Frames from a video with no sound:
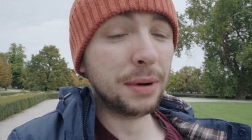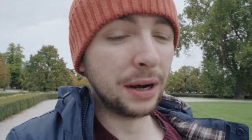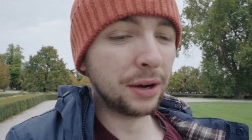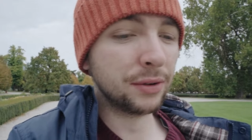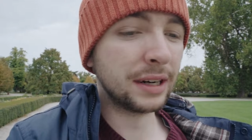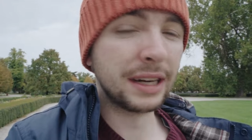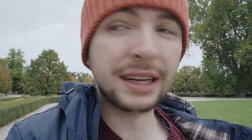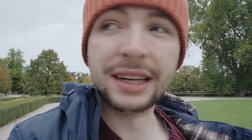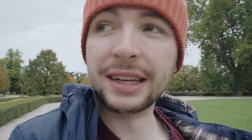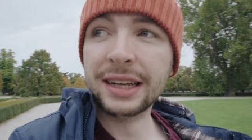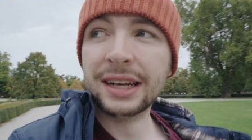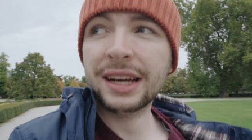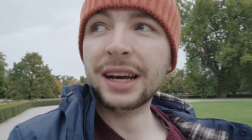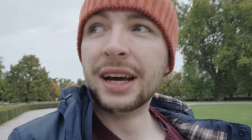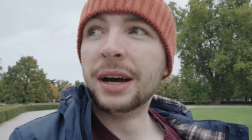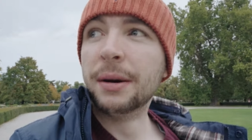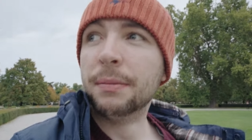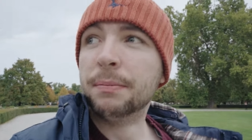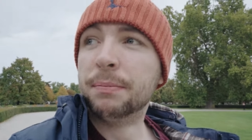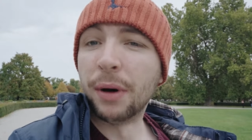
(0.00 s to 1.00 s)
building,
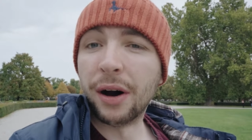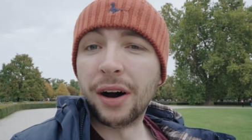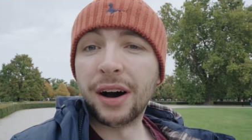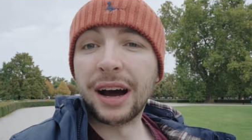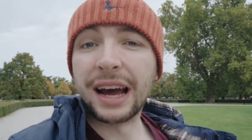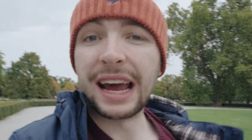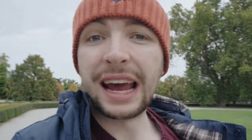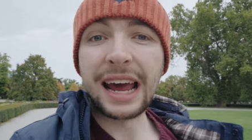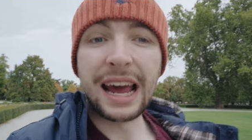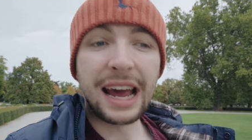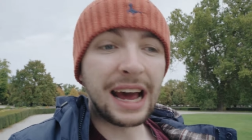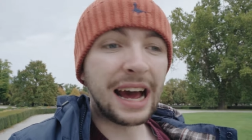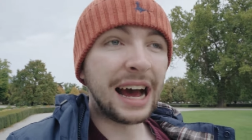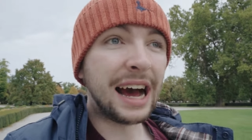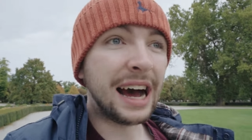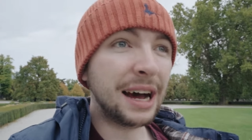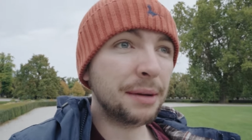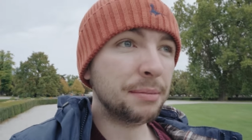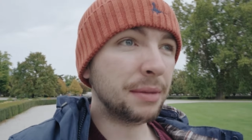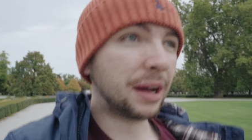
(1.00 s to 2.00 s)
but
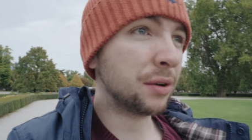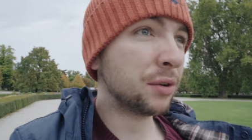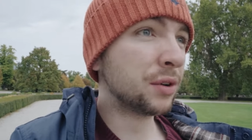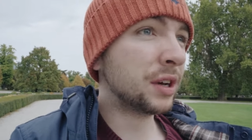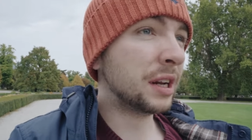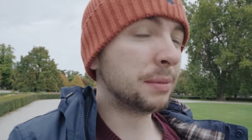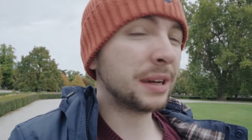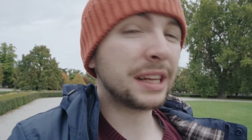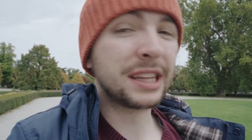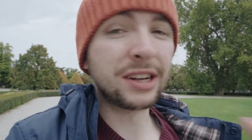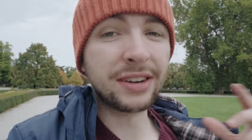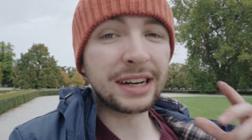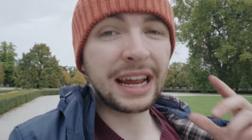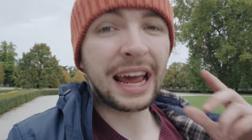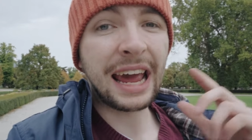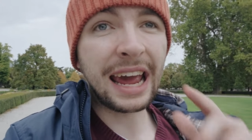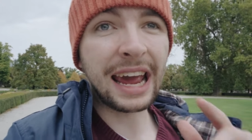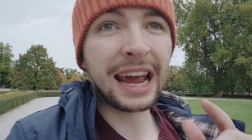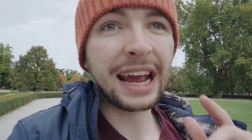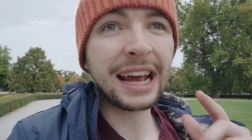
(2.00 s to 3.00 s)
I'm now going to be starting to
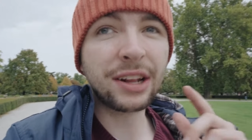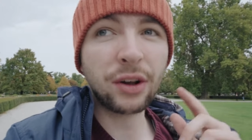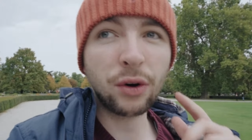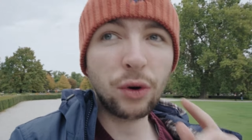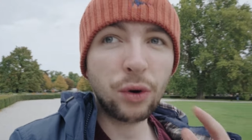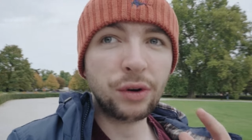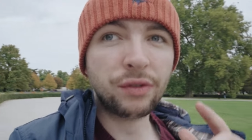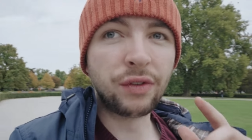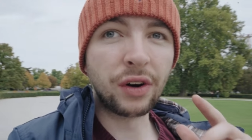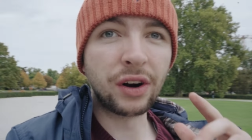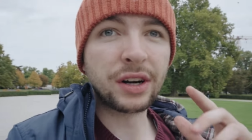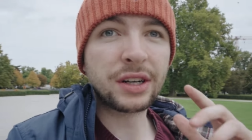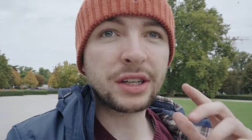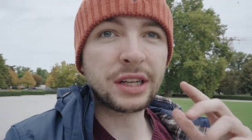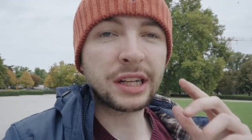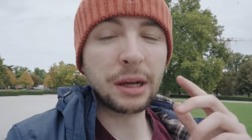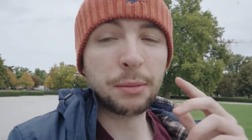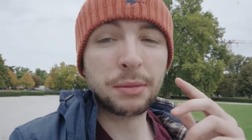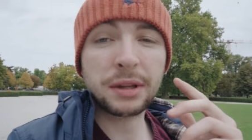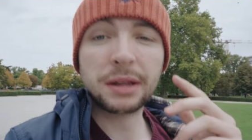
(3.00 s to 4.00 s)
head over
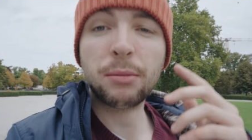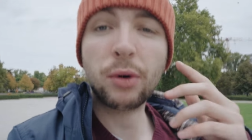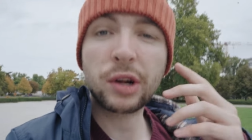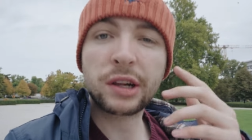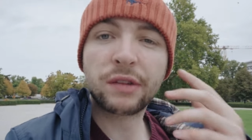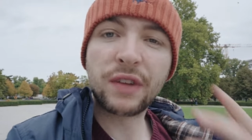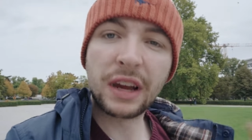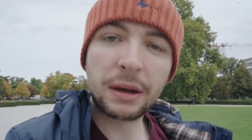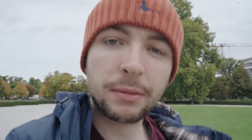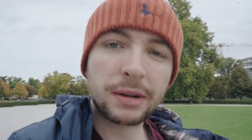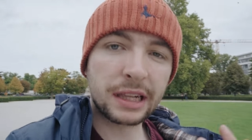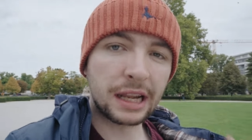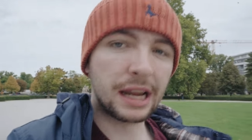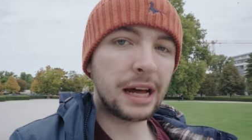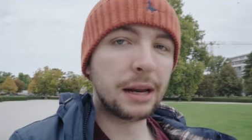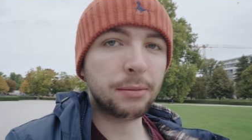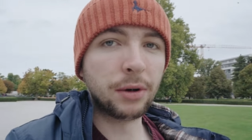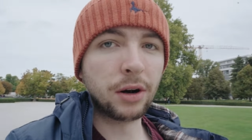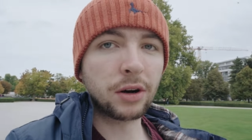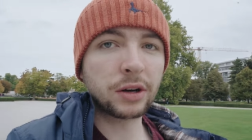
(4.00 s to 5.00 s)
to some of the most famous
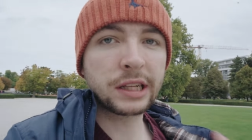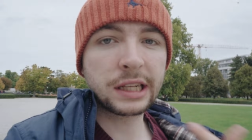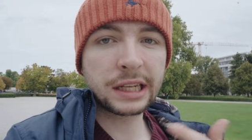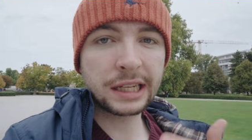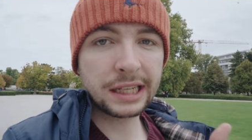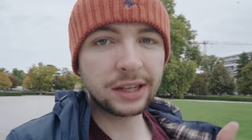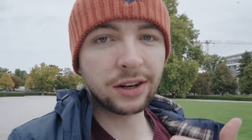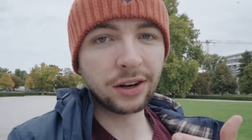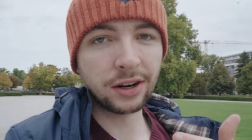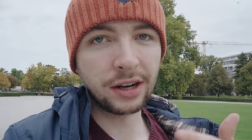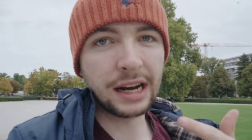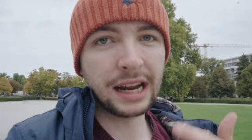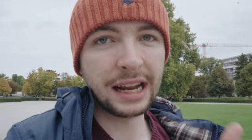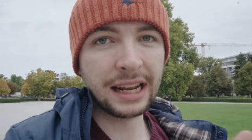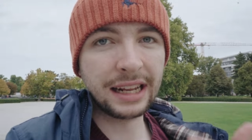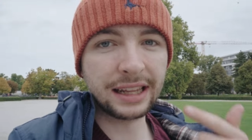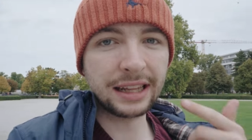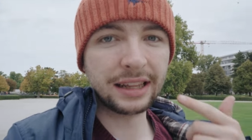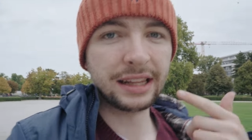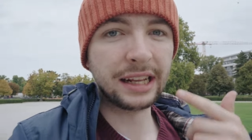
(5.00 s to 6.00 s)
landmarks here
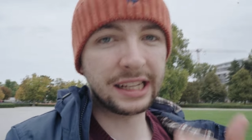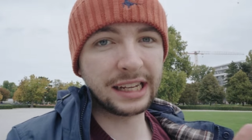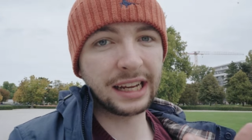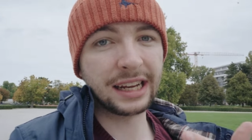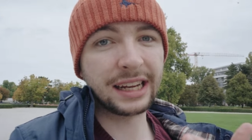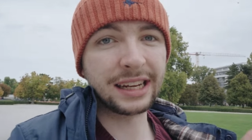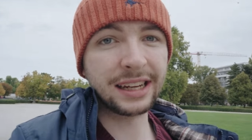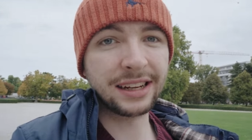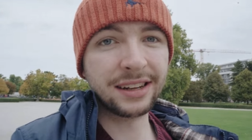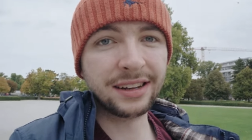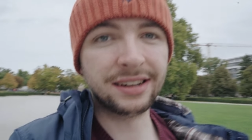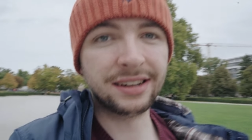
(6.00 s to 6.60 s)
in the city.